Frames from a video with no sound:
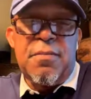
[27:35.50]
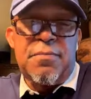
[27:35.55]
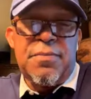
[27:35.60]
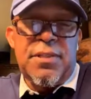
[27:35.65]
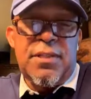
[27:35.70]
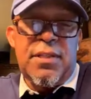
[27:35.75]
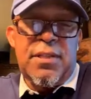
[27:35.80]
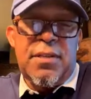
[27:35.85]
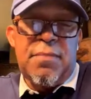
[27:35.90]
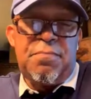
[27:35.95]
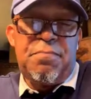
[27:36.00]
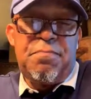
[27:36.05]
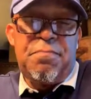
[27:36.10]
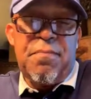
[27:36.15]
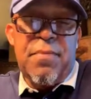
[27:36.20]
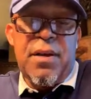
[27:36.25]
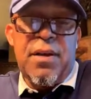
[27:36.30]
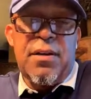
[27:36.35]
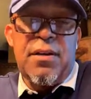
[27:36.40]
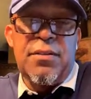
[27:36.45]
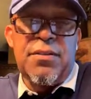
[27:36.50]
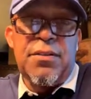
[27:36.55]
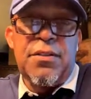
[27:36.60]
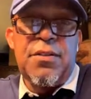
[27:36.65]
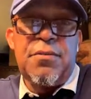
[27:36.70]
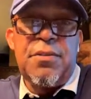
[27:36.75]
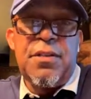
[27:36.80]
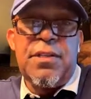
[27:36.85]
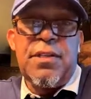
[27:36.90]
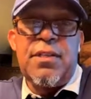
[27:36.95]
I'm still a
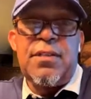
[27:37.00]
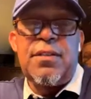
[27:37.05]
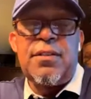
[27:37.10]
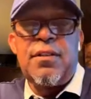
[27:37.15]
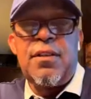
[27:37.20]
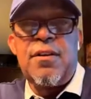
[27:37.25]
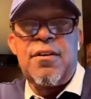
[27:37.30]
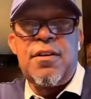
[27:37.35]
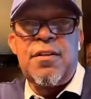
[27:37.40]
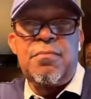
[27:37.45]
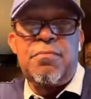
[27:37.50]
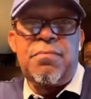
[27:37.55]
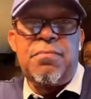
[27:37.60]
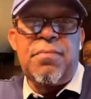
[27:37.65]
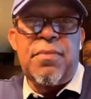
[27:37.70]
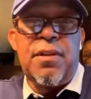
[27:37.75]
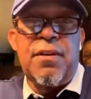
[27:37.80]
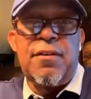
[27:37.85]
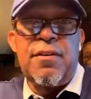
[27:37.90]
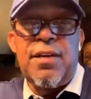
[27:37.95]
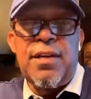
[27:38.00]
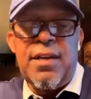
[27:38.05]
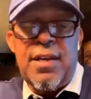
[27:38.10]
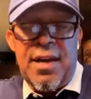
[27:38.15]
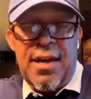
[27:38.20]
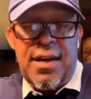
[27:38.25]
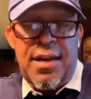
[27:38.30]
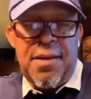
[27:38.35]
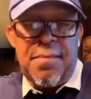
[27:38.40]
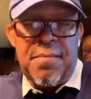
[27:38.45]
student in the learning
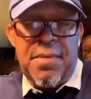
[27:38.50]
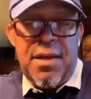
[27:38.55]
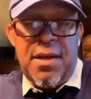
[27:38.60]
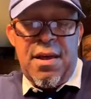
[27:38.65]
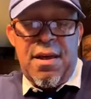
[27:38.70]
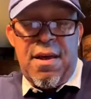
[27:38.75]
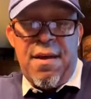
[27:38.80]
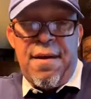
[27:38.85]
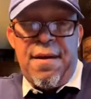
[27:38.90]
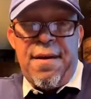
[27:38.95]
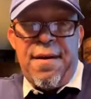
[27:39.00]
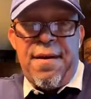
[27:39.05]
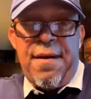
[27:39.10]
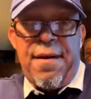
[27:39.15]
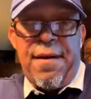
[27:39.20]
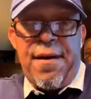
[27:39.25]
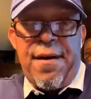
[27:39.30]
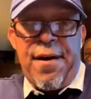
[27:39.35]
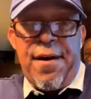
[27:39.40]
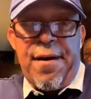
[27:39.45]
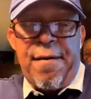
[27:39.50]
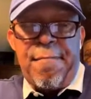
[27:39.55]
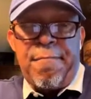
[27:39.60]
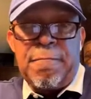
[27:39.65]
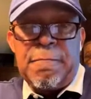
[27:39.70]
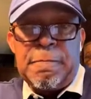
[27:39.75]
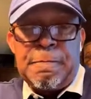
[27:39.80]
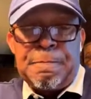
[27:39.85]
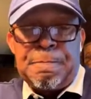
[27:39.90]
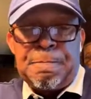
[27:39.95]
game.
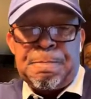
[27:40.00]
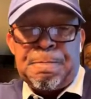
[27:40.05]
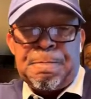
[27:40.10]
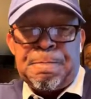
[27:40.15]
I'm